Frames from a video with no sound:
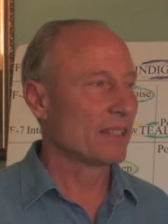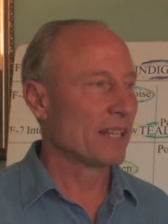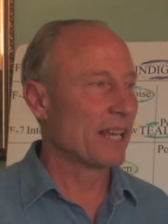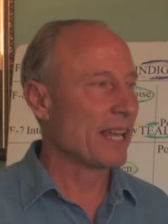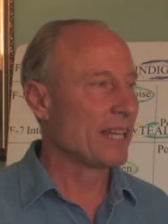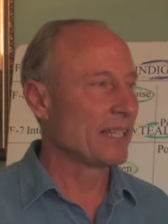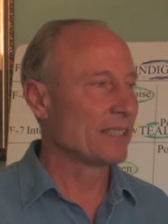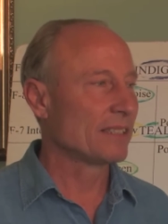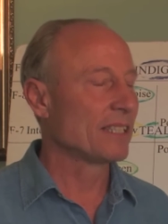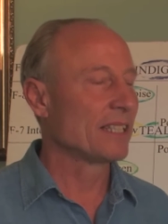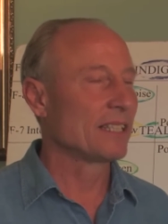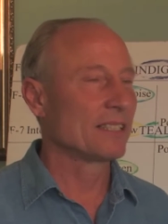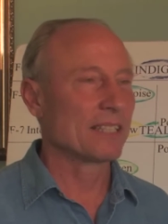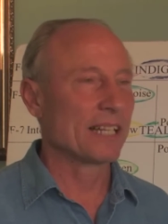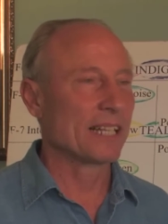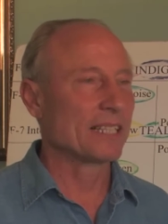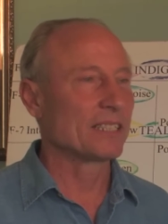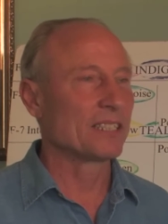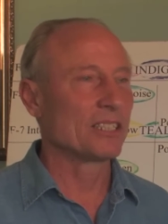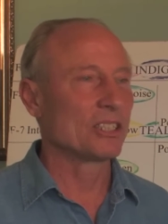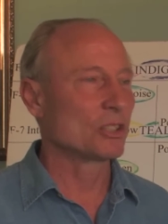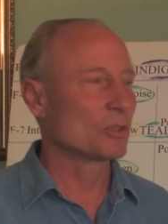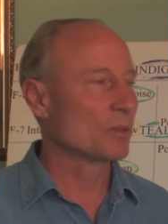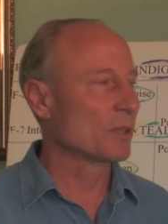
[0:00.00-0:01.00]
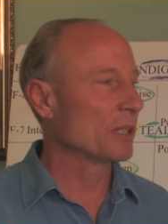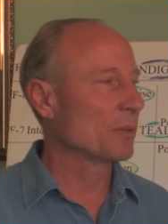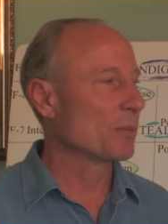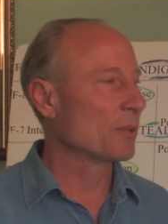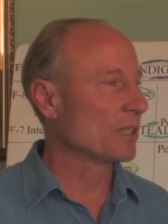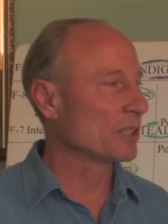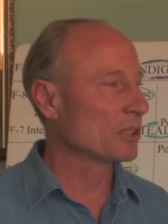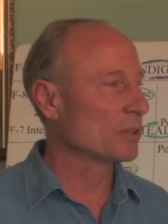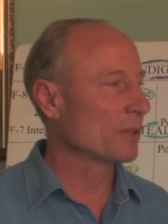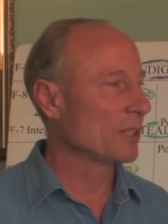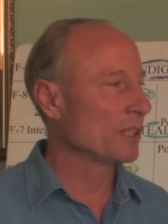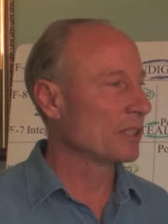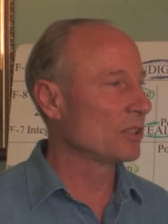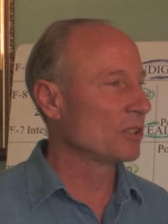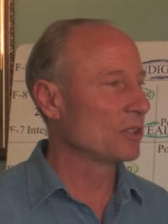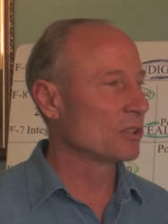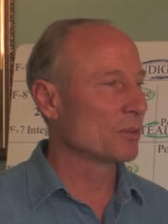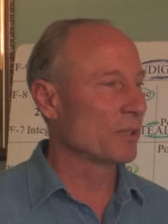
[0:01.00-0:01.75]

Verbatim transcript: 18, 19, 21, 22,